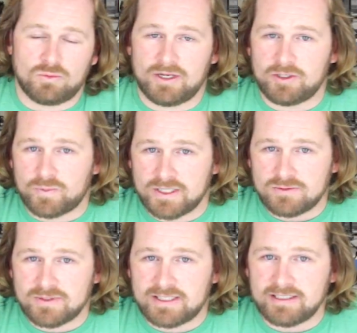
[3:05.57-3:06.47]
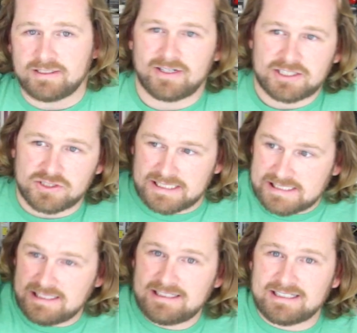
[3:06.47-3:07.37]
While you print with it, you actually
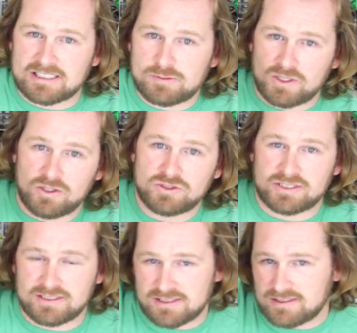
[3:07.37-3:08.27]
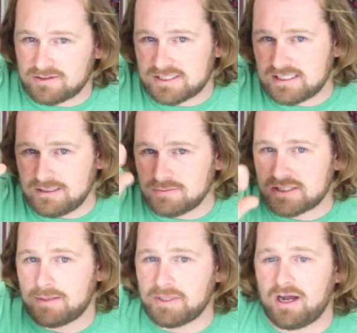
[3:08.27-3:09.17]
see the explosions, little steams
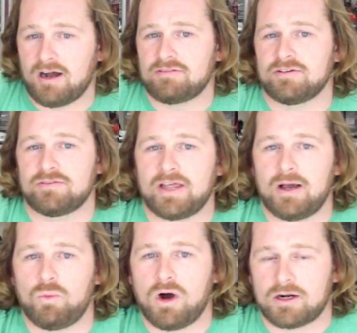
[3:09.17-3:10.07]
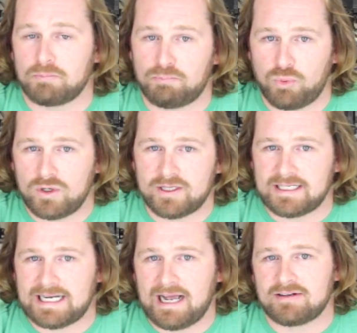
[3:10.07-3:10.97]
coming off of that water
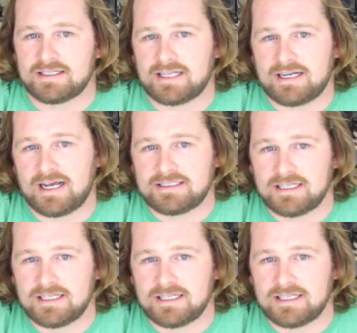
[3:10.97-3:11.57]
boiling out at that high